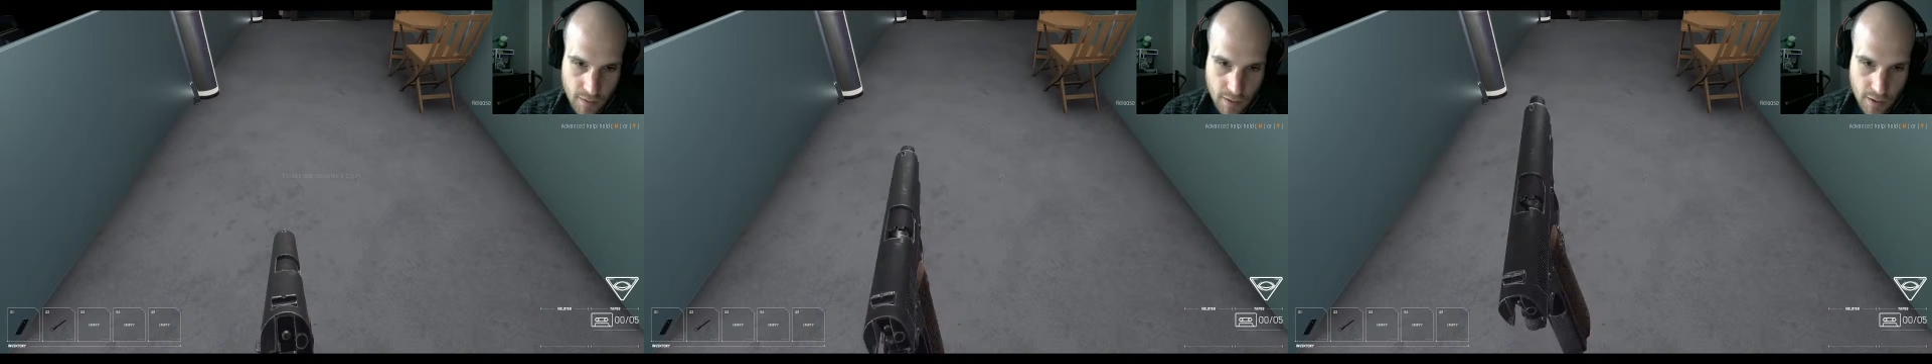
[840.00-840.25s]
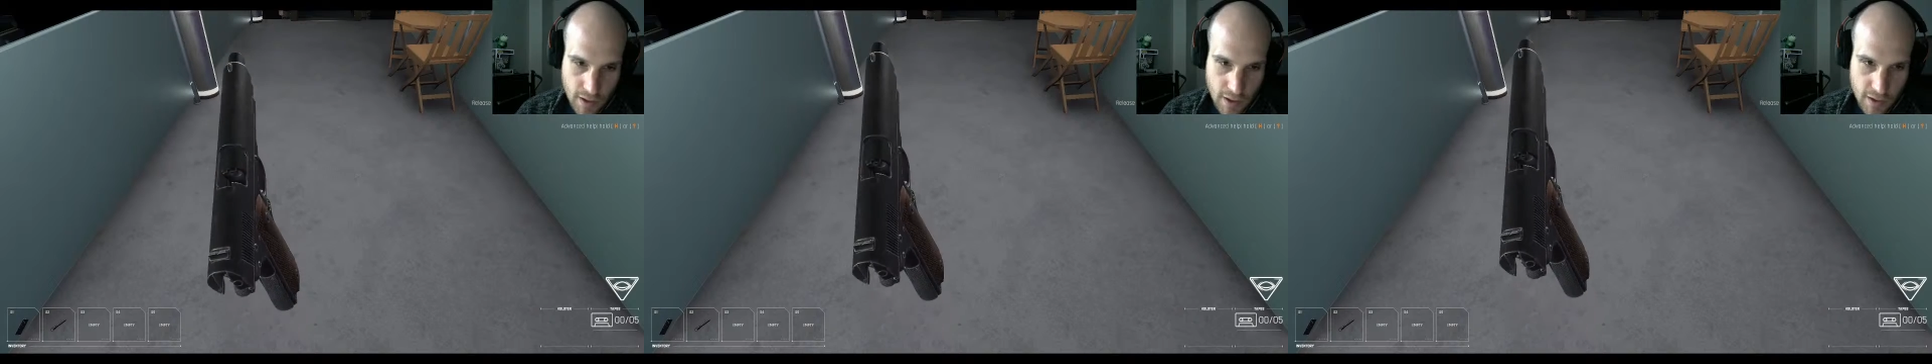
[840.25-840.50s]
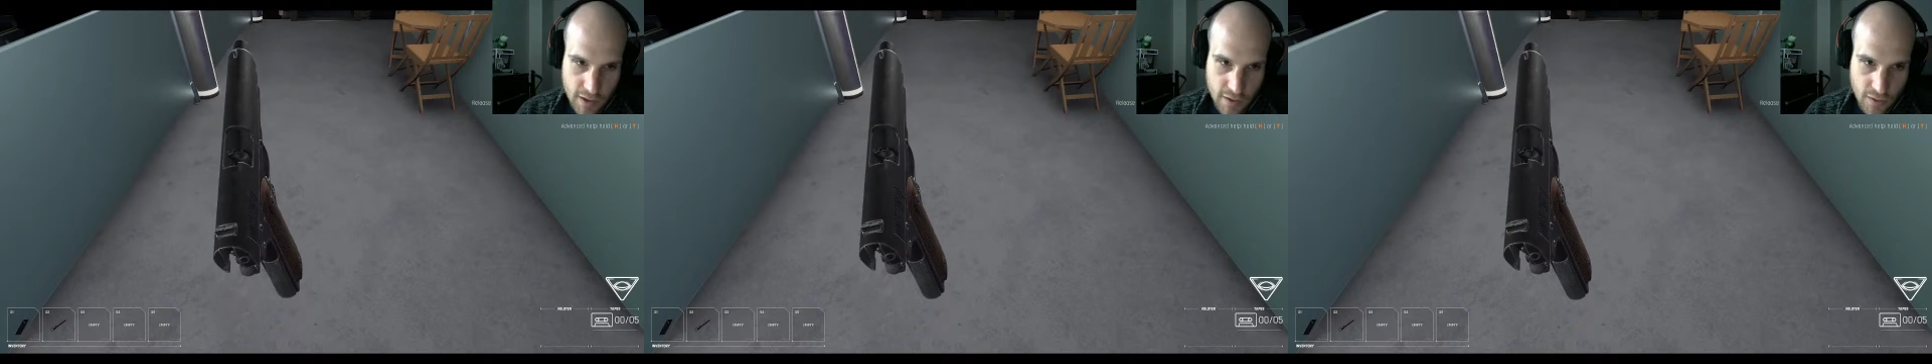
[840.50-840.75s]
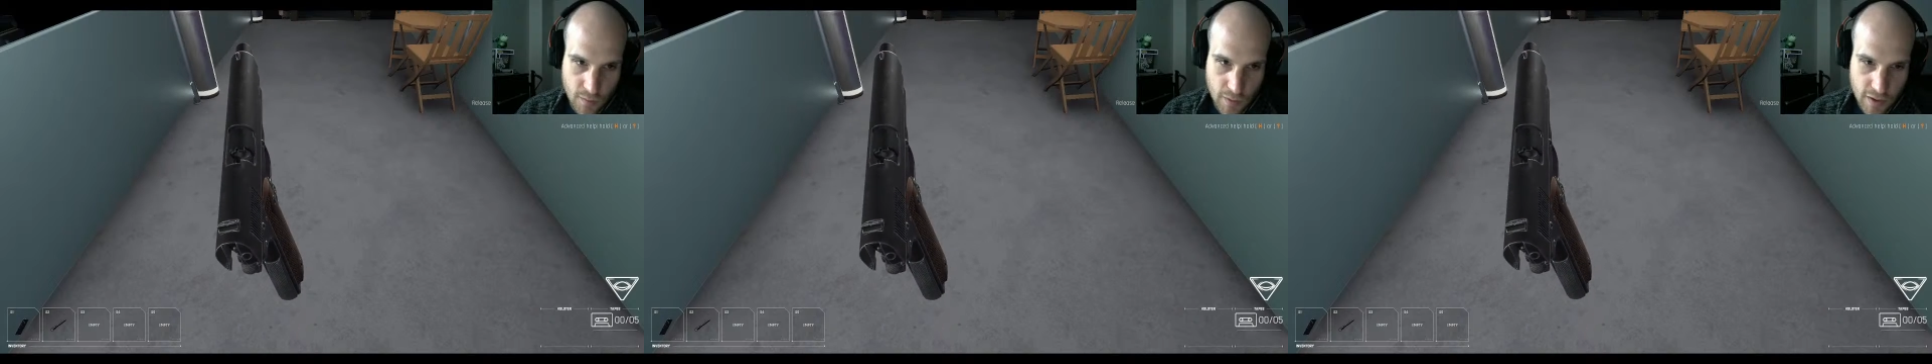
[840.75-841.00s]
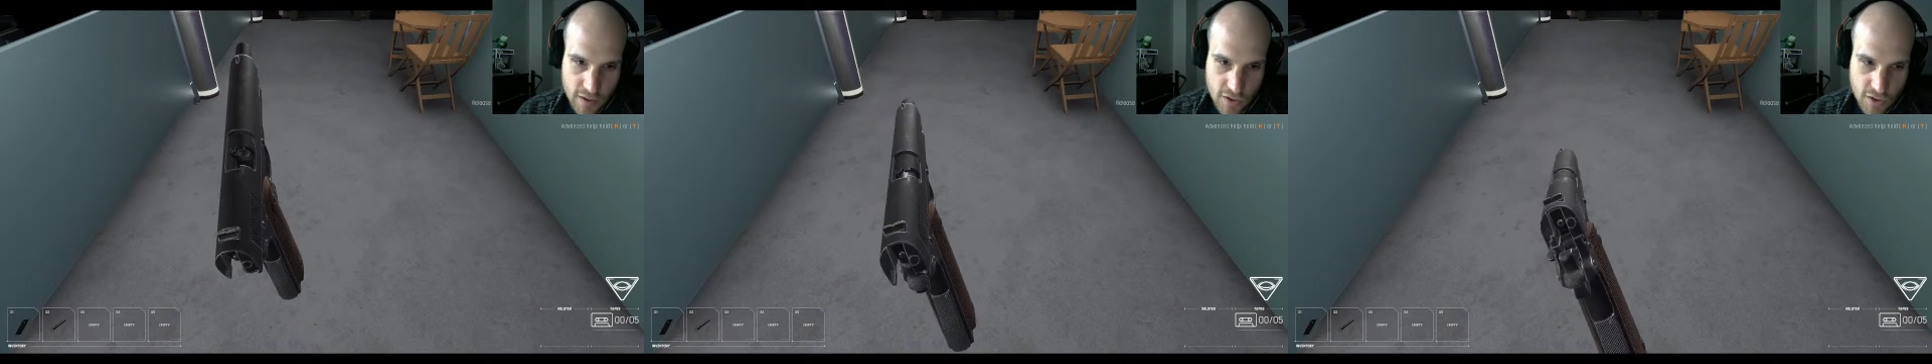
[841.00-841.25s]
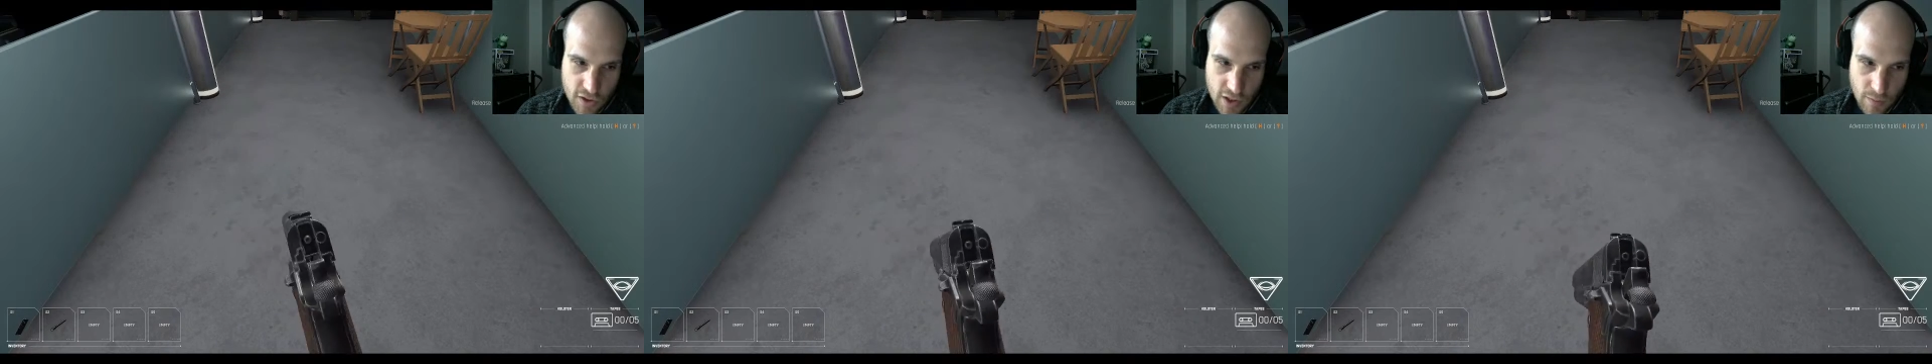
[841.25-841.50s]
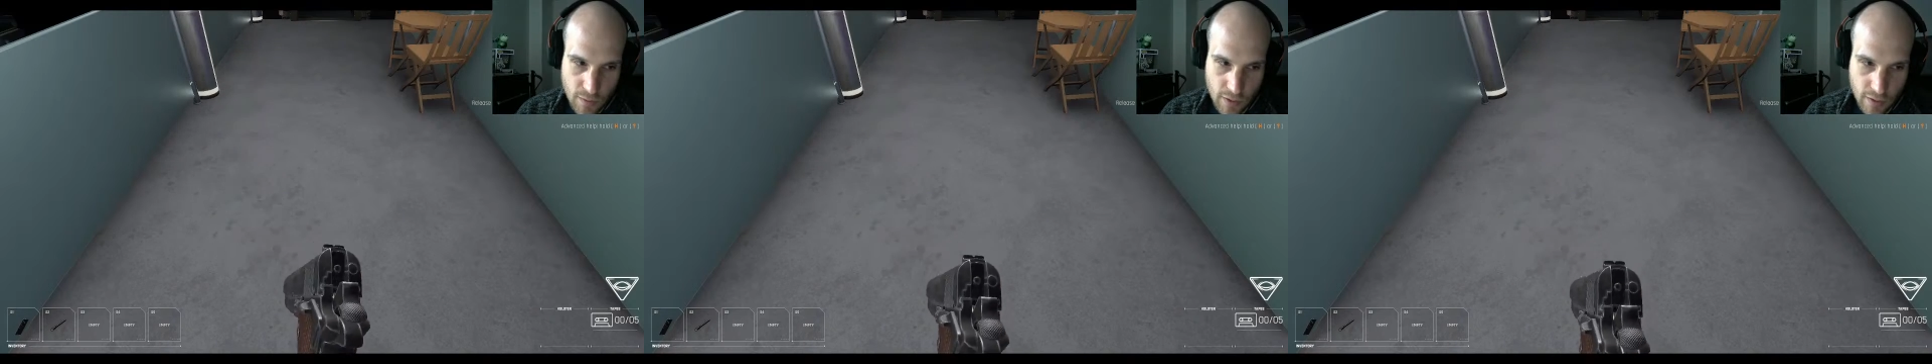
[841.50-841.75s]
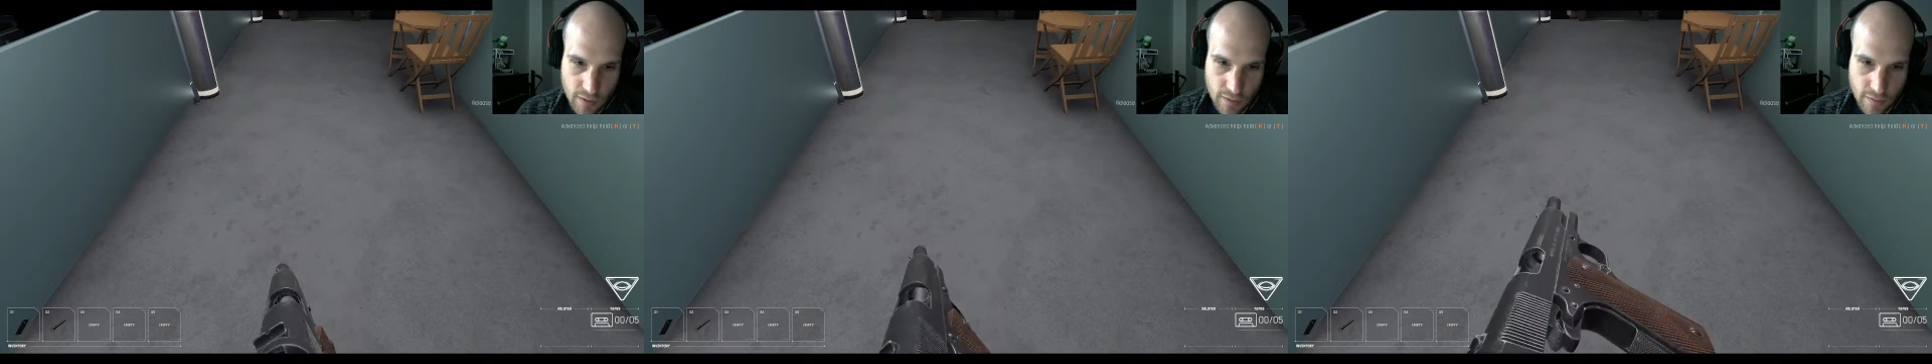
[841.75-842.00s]
Okay, I did not mean to chamber
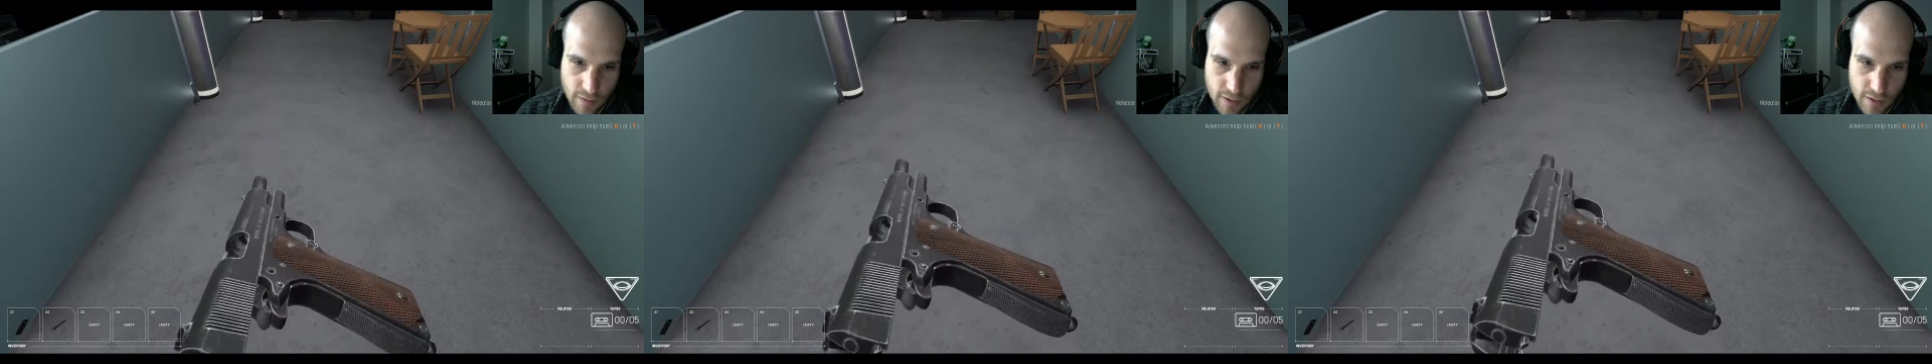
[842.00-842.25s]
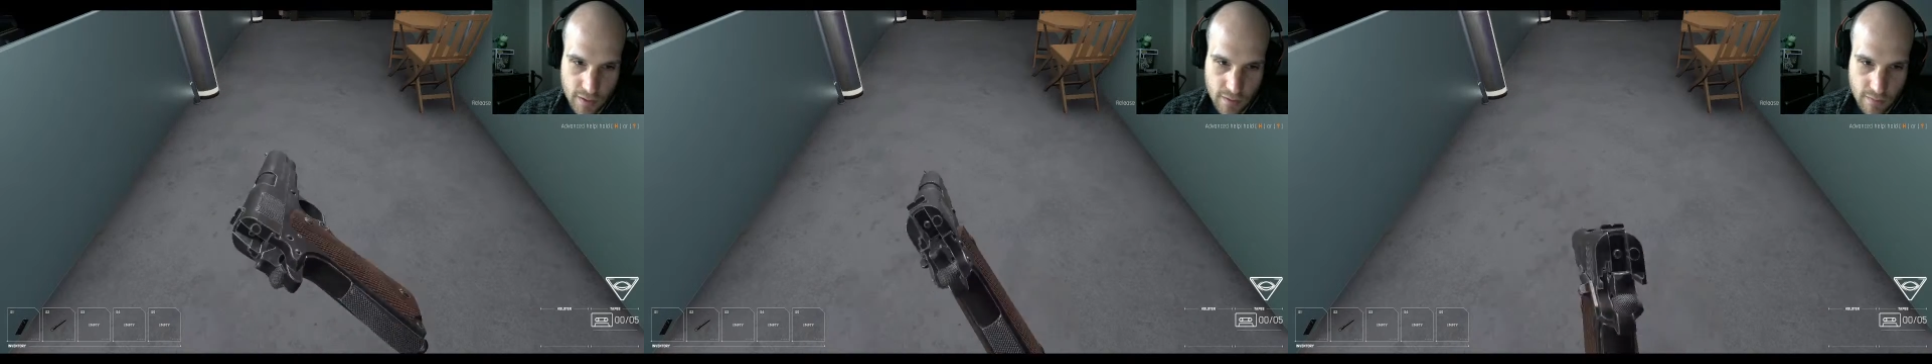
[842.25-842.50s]
around if I did.